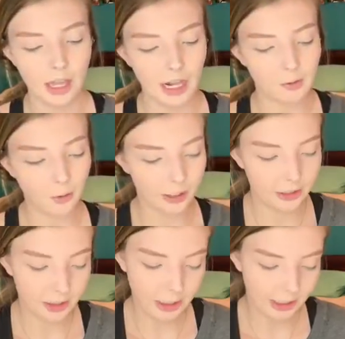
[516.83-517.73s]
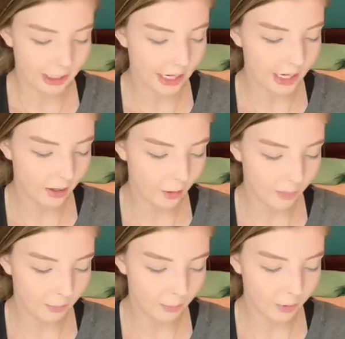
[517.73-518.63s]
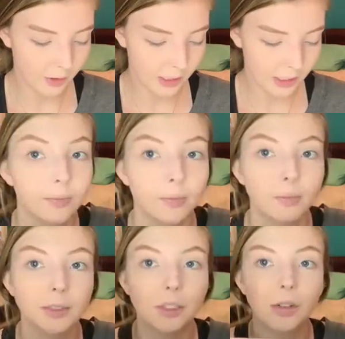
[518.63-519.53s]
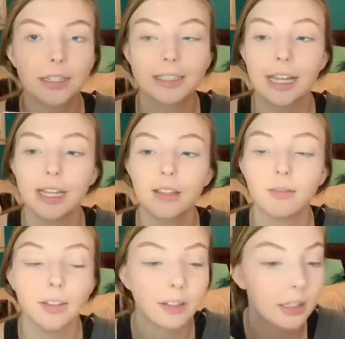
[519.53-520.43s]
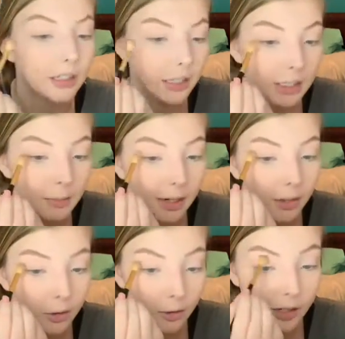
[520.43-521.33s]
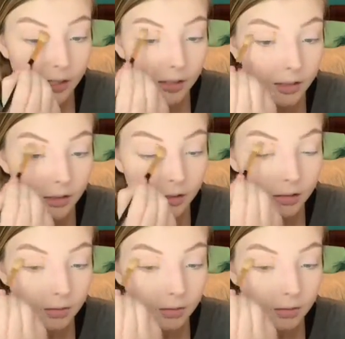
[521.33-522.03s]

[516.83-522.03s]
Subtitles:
And I'm going to just take it on my brush. I'm just going to take it and dust it into my crease.